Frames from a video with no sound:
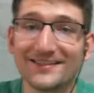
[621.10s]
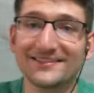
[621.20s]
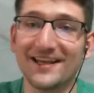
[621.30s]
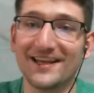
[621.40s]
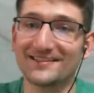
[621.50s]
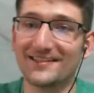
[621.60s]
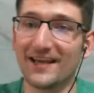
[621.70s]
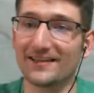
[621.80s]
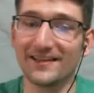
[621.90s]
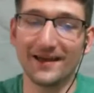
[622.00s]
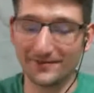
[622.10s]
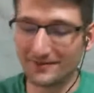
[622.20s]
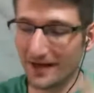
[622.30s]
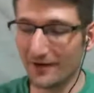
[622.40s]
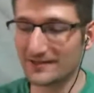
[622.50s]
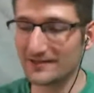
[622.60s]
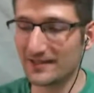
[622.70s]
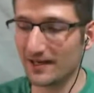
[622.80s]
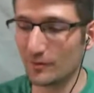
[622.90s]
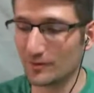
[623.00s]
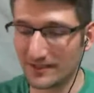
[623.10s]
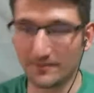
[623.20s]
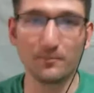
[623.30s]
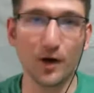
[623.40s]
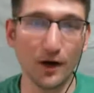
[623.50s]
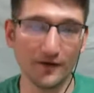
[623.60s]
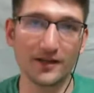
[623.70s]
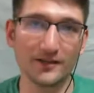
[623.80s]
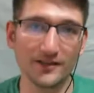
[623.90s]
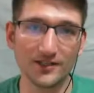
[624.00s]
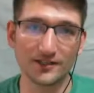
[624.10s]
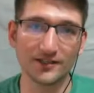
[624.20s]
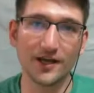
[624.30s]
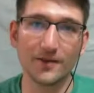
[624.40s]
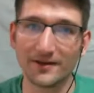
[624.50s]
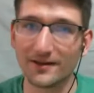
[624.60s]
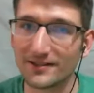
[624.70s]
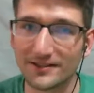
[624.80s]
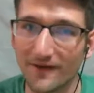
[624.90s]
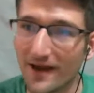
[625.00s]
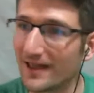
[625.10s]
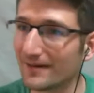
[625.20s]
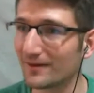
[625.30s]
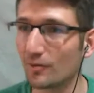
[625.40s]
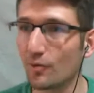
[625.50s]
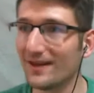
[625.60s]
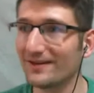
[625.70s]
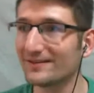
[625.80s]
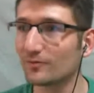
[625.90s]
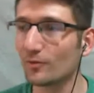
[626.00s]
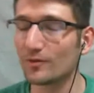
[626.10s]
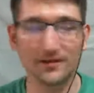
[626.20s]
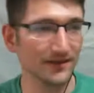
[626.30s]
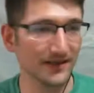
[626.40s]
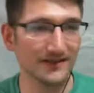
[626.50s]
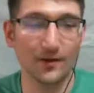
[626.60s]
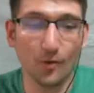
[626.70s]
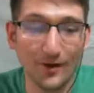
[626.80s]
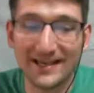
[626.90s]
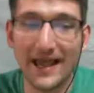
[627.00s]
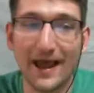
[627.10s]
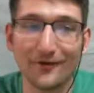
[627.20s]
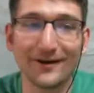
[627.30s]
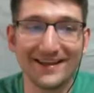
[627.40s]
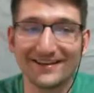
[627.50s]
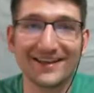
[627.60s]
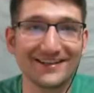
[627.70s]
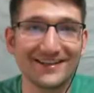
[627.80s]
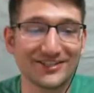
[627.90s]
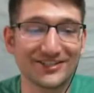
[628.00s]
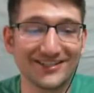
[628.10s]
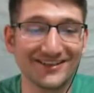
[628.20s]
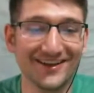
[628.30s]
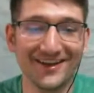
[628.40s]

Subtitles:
Stan said that Derek said he was in perfect condition to come into this fight. And I'm like, when... No, is he ever in condition?